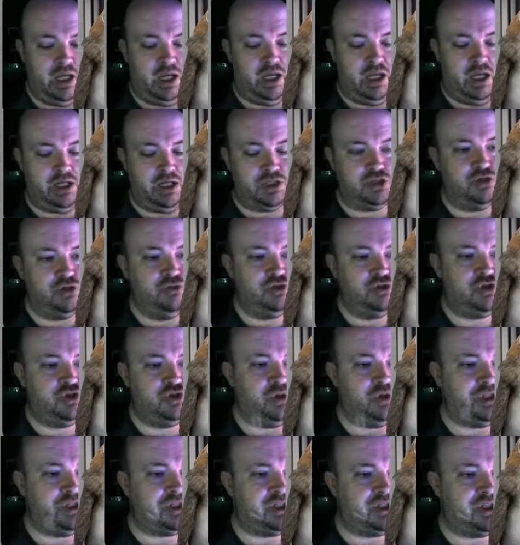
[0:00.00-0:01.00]

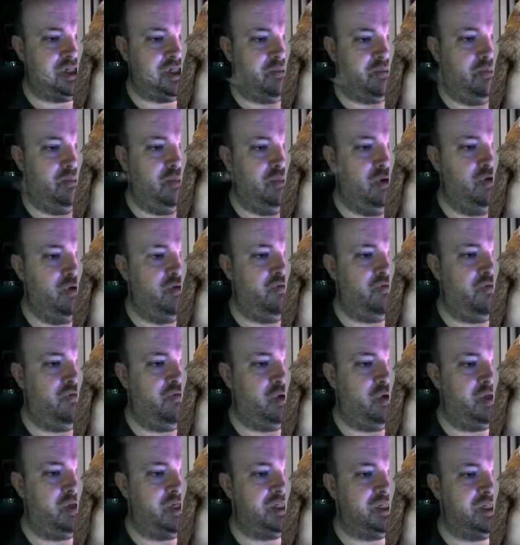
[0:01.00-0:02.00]
2-joystick mode
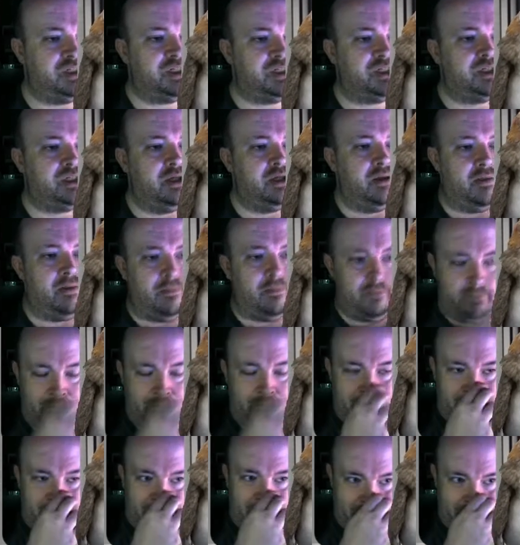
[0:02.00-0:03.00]
for this,
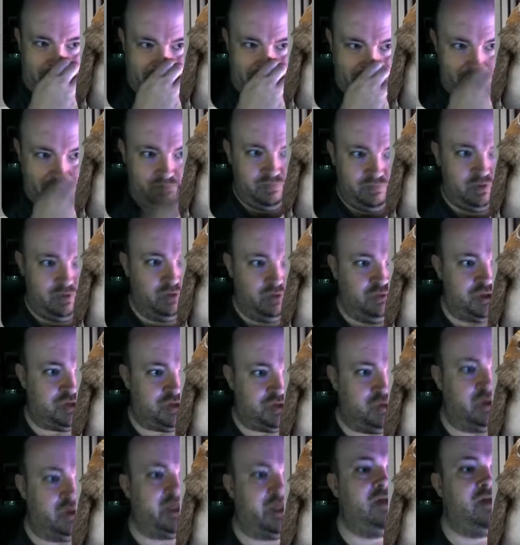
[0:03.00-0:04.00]
which
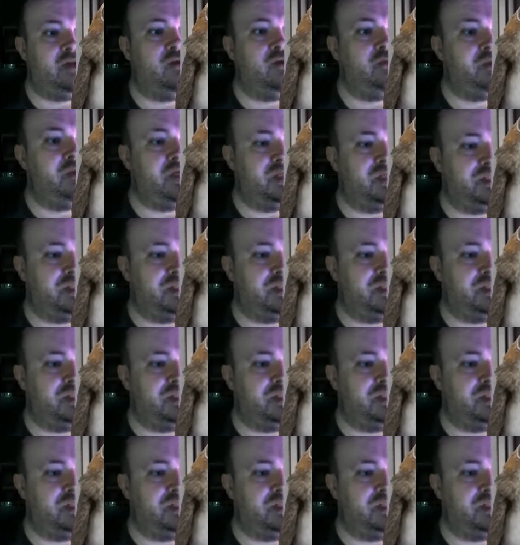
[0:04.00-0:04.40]
will kill me as